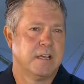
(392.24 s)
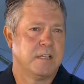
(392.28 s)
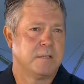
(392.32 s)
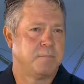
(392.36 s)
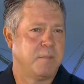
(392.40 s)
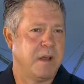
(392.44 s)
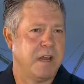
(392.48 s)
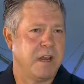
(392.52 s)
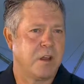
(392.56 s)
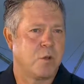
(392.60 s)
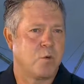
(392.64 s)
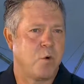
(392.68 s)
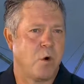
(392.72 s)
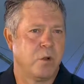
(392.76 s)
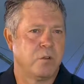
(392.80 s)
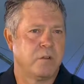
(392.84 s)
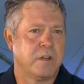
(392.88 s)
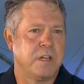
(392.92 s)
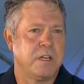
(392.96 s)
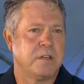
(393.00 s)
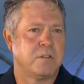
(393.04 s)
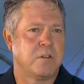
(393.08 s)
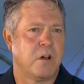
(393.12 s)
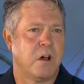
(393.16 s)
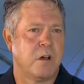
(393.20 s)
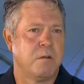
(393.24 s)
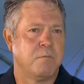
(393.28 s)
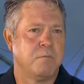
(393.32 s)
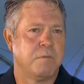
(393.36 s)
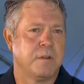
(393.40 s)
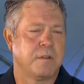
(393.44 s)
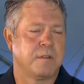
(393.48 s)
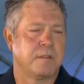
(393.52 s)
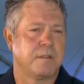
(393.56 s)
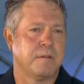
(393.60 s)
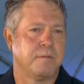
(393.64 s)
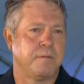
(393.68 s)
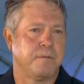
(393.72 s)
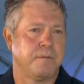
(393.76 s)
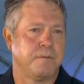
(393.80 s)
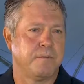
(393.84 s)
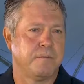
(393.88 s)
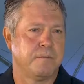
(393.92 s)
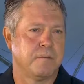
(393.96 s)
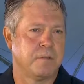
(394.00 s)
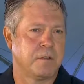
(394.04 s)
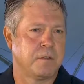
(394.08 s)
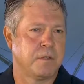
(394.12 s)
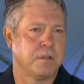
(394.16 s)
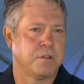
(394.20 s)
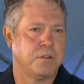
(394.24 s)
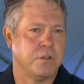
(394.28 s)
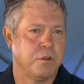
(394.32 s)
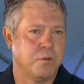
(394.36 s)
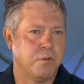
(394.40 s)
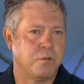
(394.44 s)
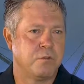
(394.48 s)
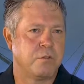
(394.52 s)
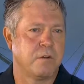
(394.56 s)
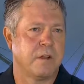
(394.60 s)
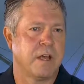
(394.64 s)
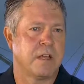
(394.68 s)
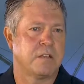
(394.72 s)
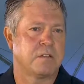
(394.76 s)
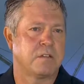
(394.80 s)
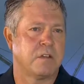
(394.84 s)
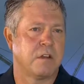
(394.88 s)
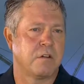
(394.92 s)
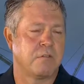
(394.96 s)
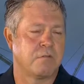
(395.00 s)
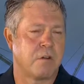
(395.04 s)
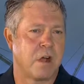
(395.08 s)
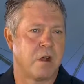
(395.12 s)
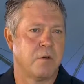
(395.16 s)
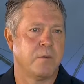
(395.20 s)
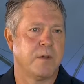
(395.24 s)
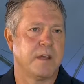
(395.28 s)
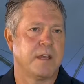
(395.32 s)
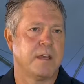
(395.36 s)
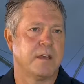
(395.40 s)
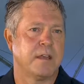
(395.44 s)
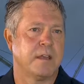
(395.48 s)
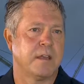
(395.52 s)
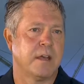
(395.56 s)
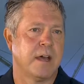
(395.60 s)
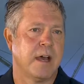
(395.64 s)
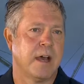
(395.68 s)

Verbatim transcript: spending quality time with the, with the children as they're growing.